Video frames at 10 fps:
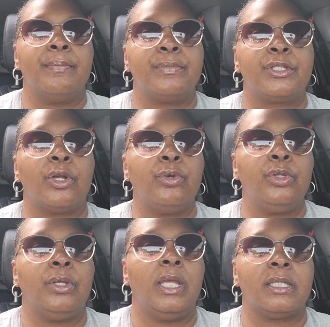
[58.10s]
So
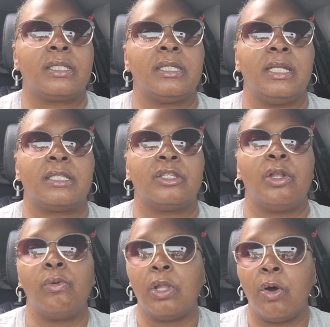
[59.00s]
it's
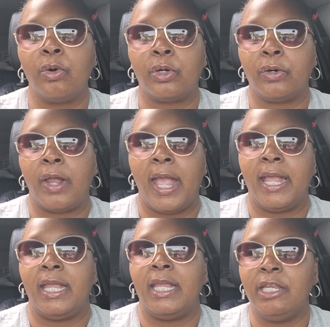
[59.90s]
no longer
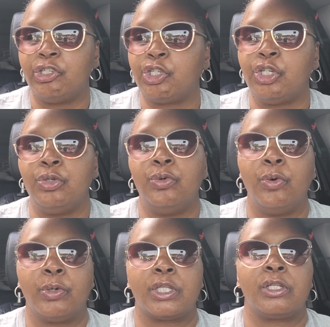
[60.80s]
a issue,
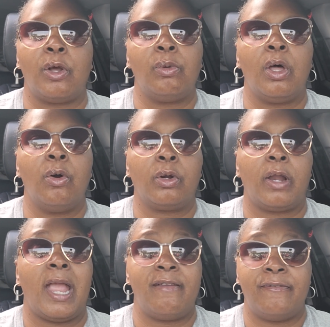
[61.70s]
or it's no longer
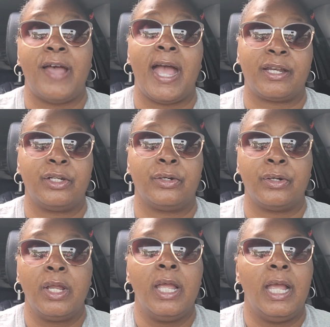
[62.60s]
a factor
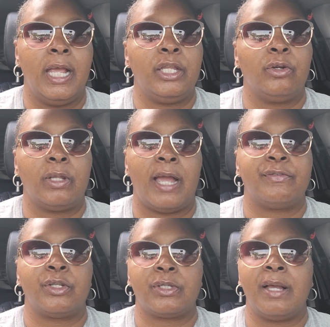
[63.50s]
in your life.
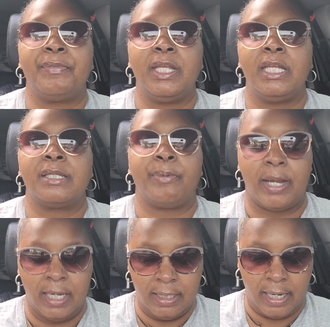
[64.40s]
So something is
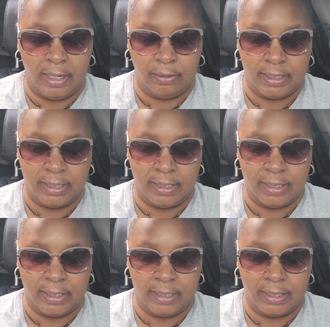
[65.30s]
breaking down.